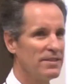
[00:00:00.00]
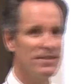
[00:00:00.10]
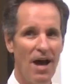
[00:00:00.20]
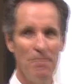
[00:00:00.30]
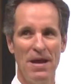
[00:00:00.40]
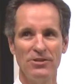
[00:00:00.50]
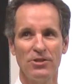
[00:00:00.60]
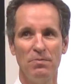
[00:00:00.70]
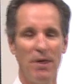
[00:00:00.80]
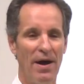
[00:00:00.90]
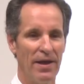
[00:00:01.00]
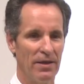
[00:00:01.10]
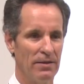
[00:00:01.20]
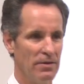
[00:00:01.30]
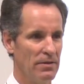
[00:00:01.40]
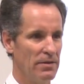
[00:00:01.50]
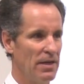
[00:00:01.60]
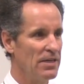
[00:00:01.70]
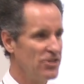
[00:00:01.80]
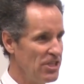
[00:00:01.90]
is not measured by
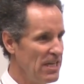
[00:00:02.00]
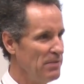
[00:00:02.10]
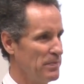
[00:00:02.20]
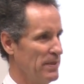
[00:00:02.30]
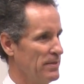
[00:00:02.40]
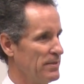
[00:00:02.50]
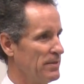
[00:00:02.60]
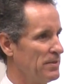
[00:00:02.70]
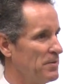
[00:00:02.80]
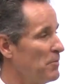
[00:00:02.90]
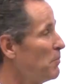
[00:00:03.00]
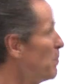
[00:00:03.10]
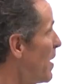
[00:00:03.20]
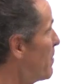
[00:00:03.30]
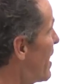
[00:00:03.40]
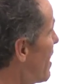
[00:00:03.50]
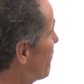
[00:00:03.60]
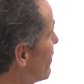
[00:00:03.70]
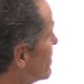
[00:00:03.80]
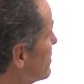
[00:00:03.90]
achievement, but by
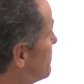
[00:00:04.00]
effort.